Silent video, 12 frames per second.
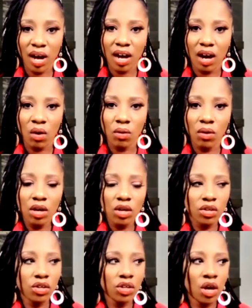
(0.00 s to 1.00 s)
well.
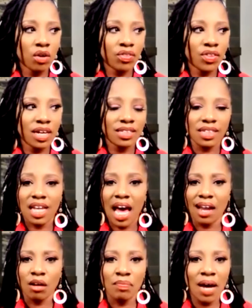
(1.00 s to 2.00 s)
There's a
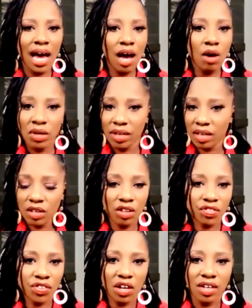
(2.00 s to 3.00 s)
lot of power in your
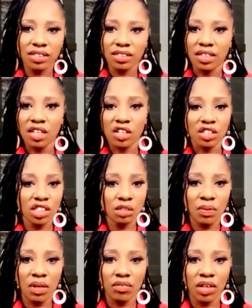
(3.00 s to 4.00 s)
thoughts and in your
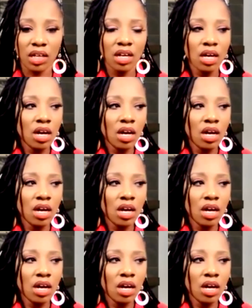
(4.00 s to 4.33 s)
spirit.